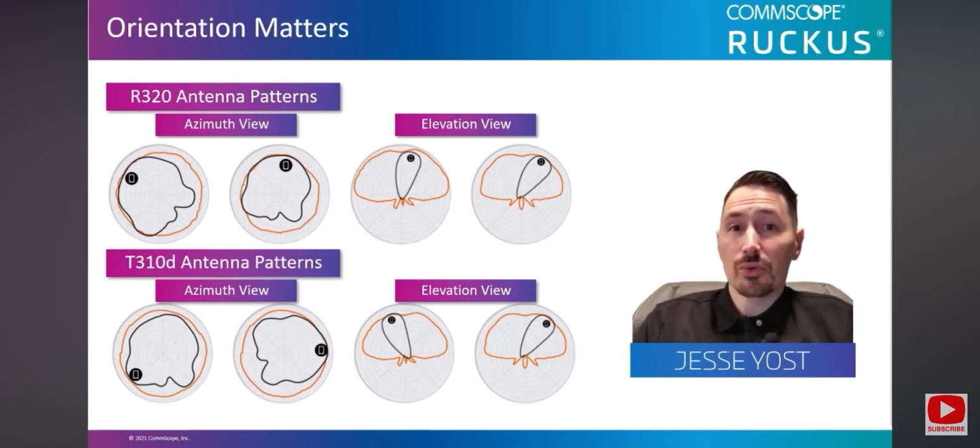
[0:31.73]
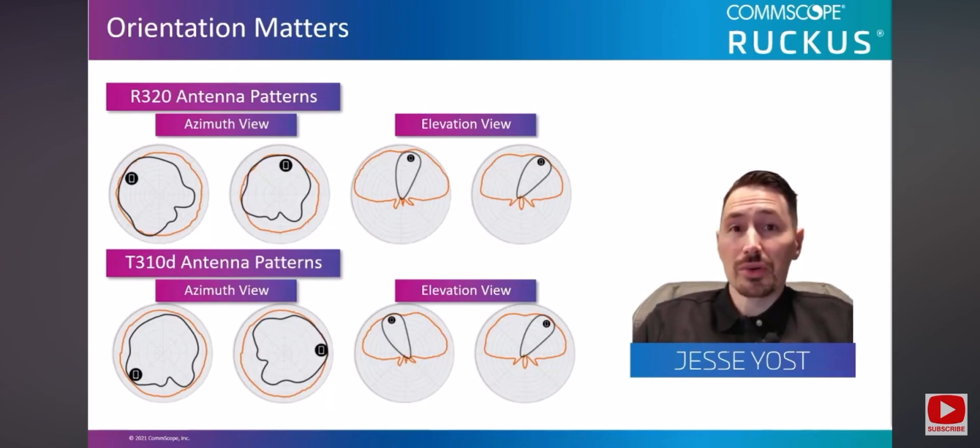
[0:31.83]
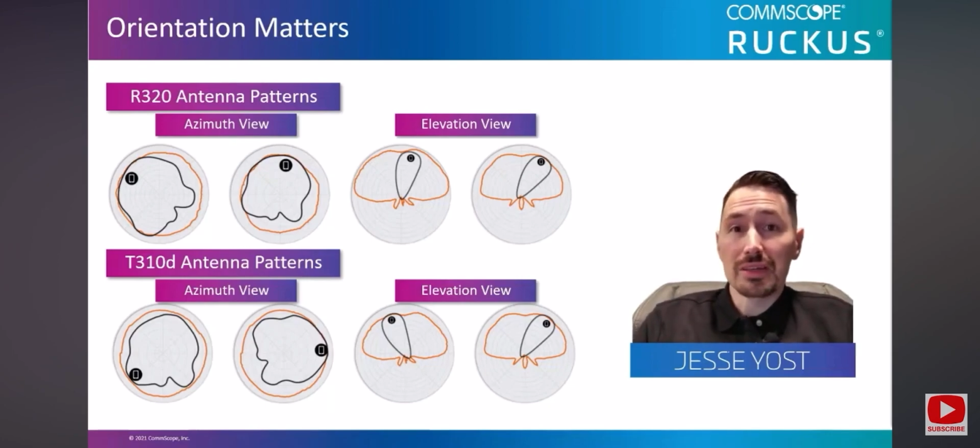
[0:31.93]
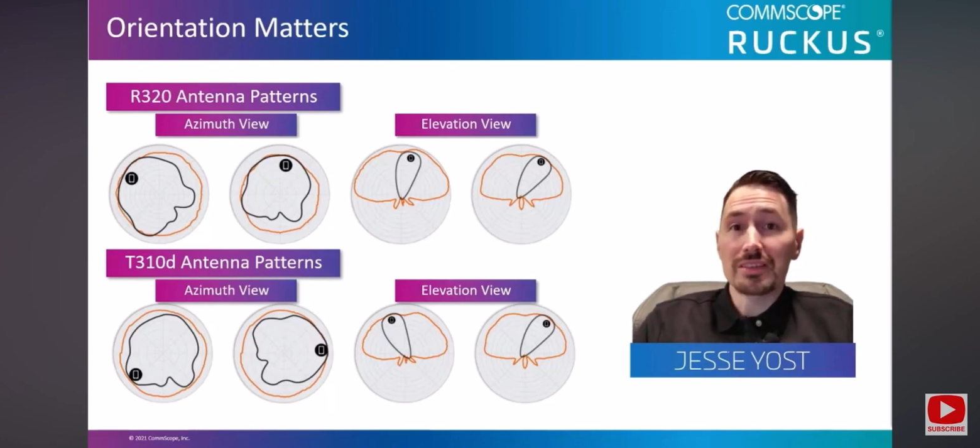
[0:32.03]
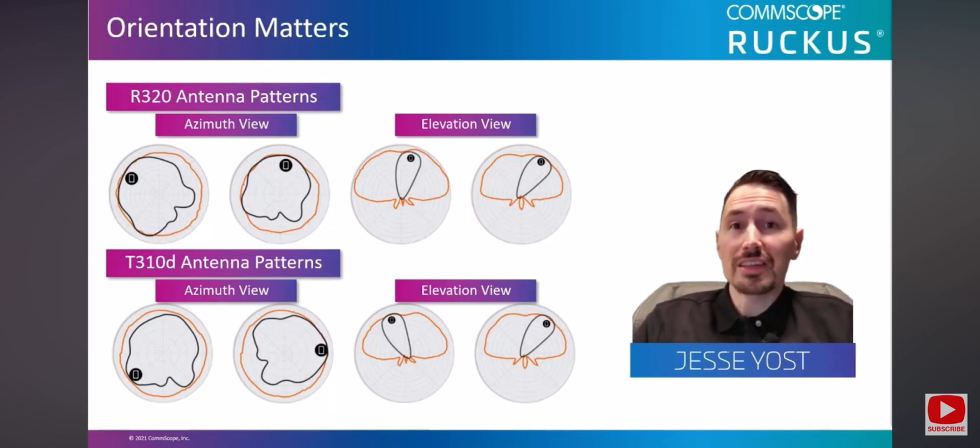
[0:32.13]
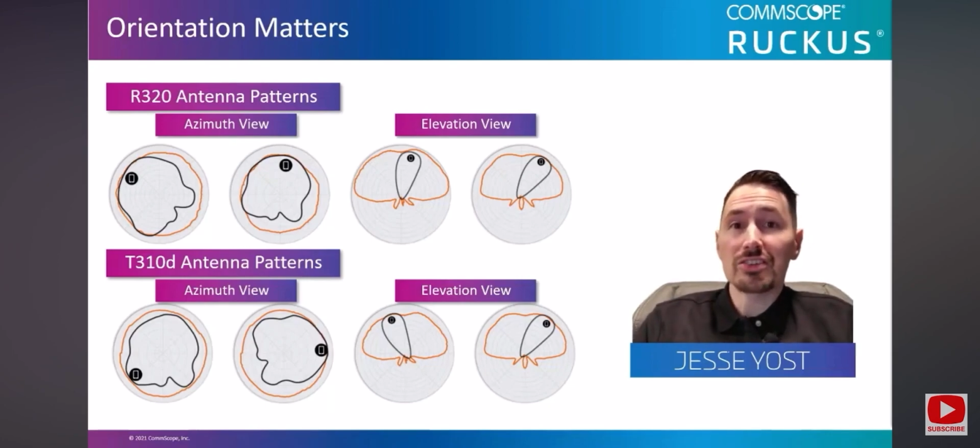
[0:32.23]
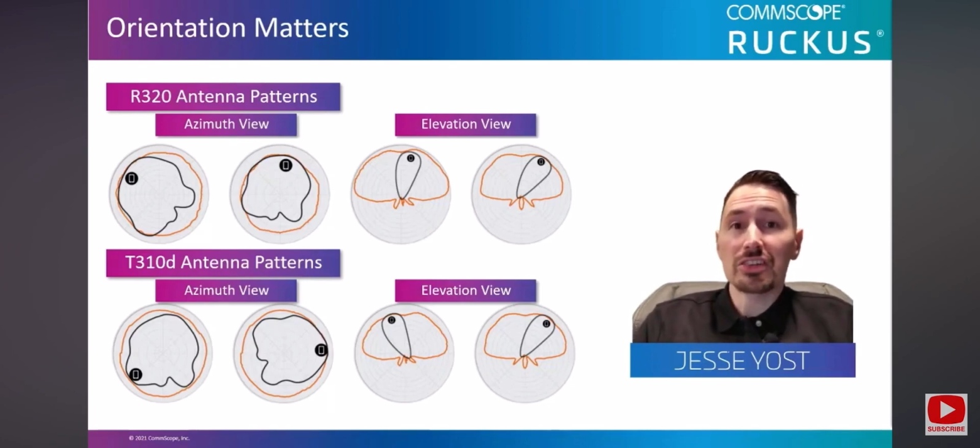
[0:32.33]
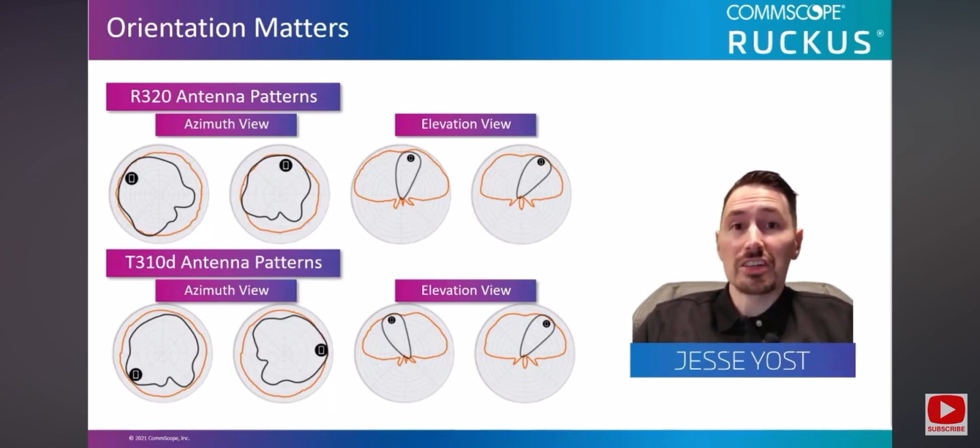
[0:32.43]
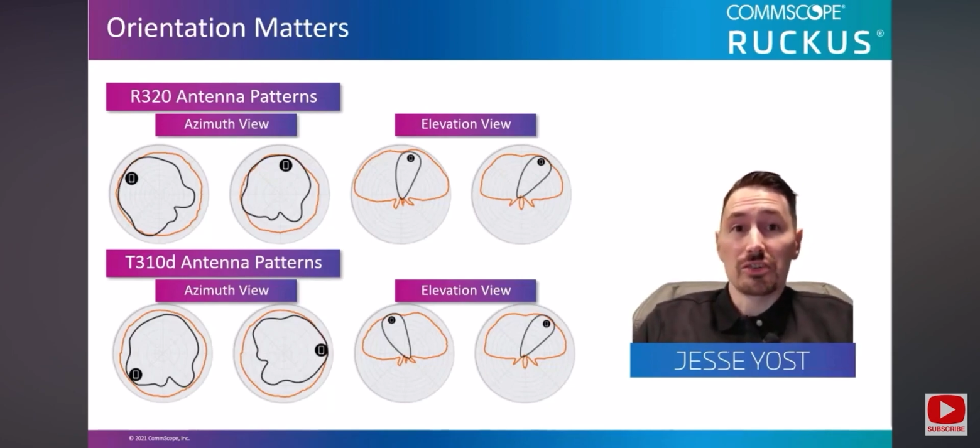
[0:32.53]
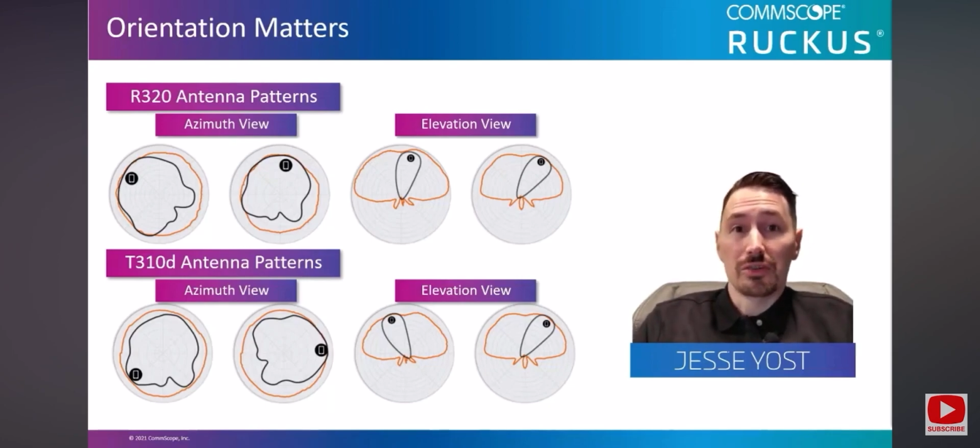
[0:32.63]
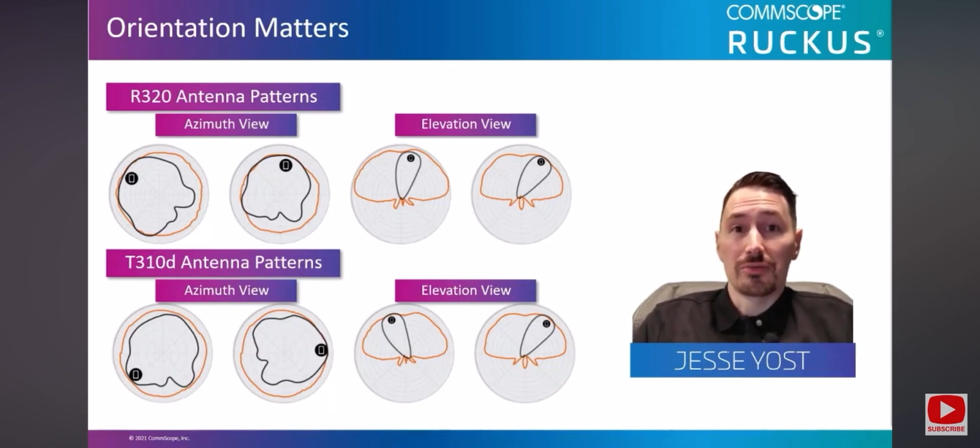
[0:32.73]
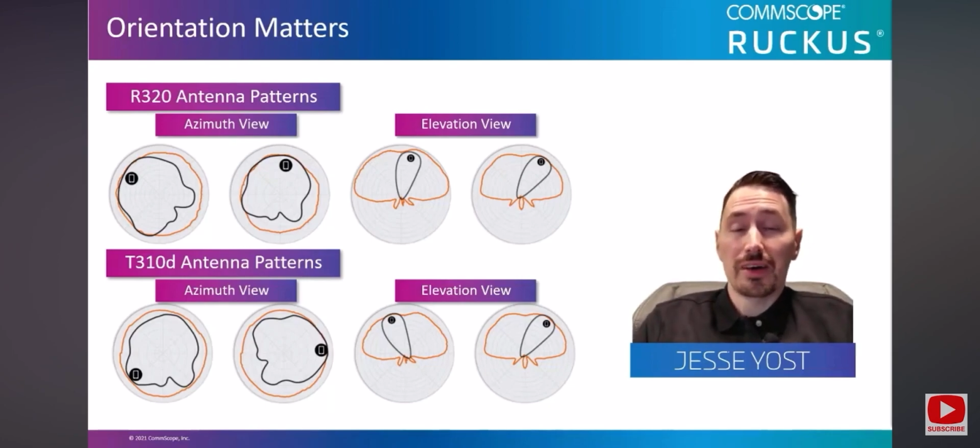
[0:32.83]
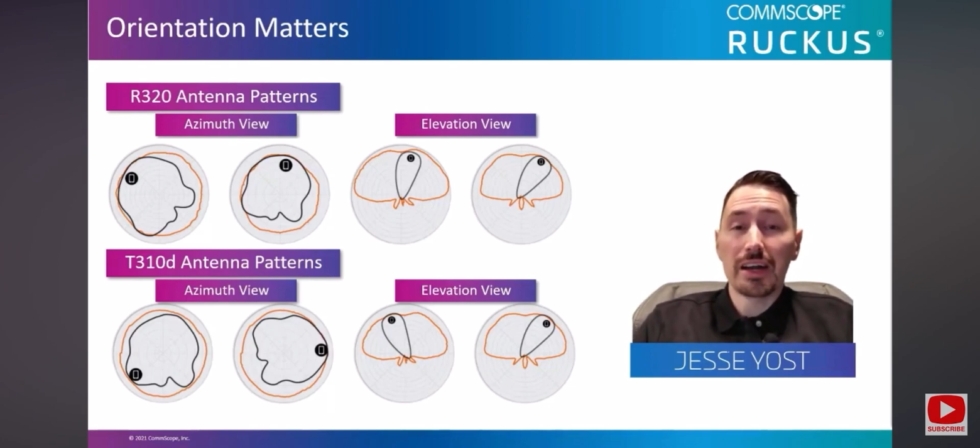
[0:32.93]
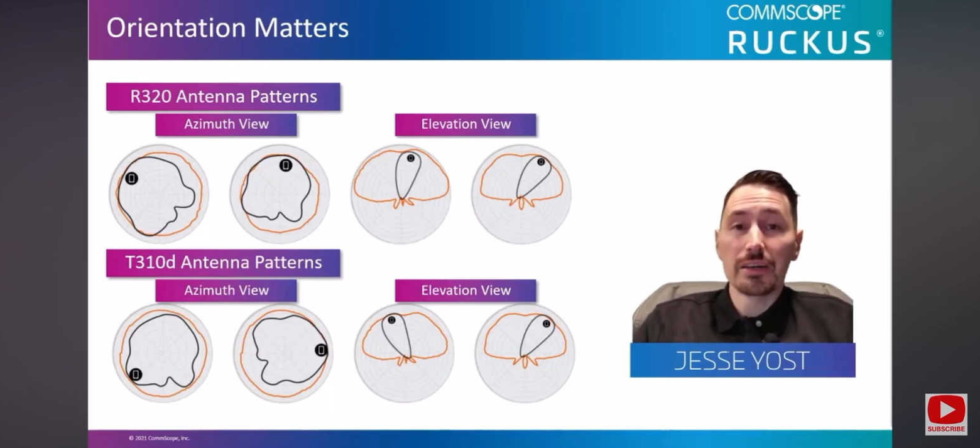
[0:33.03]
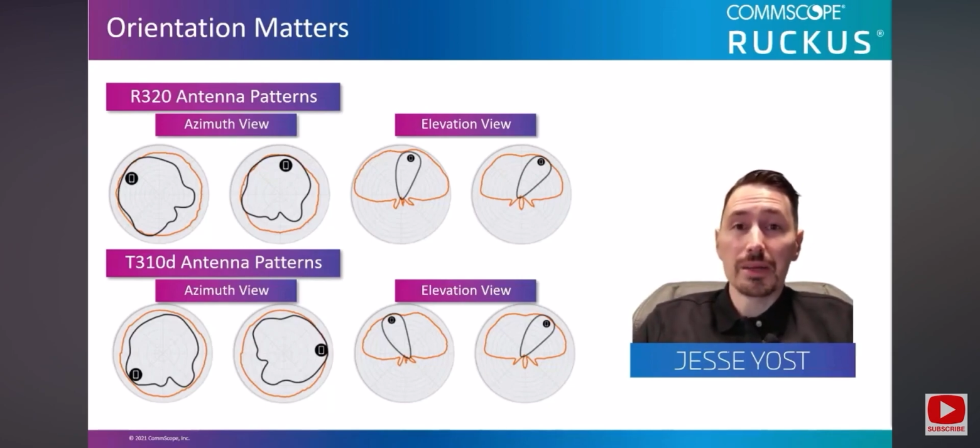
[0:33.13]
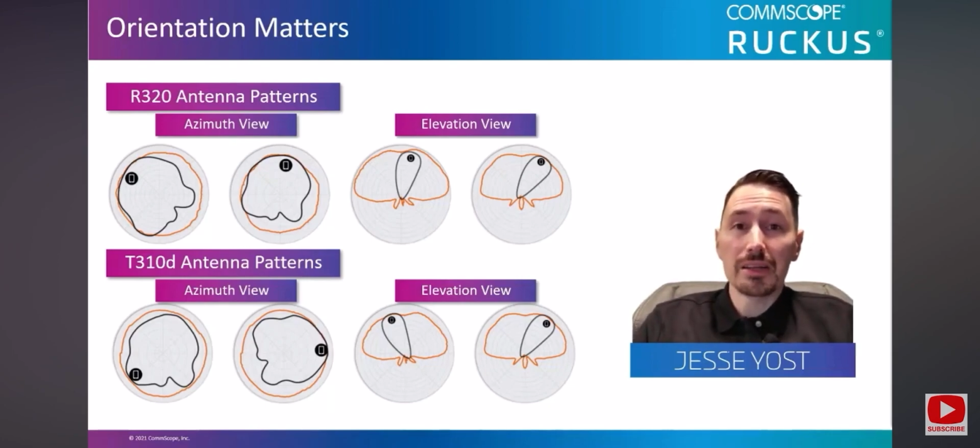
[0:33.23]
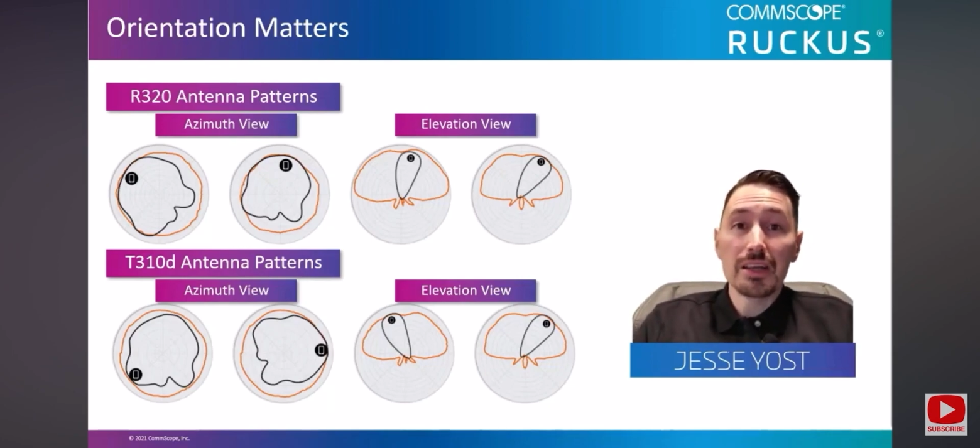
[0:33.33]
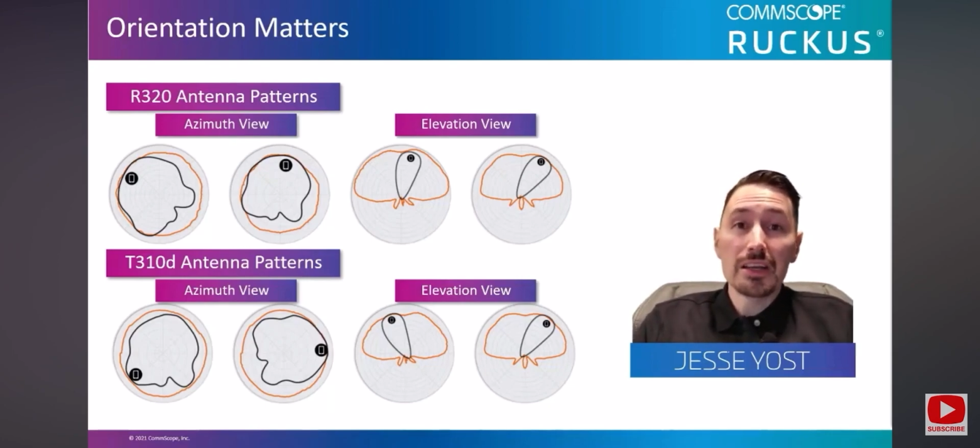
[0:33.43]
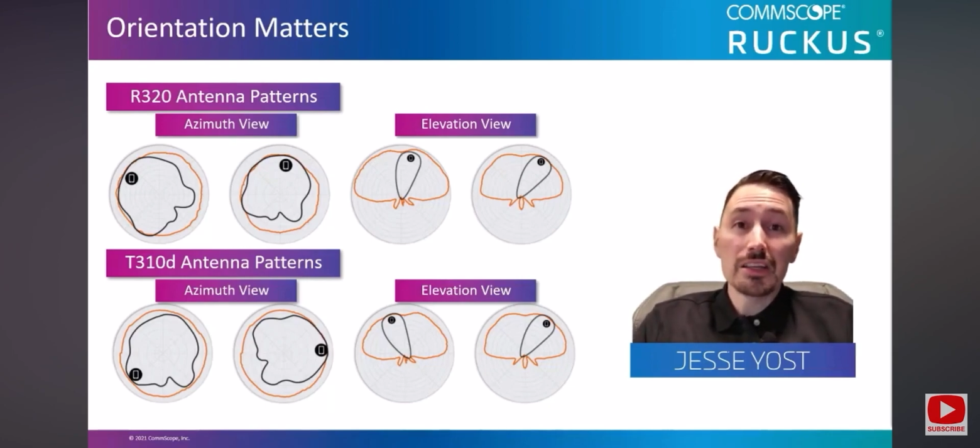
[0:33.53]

orientation in your environment,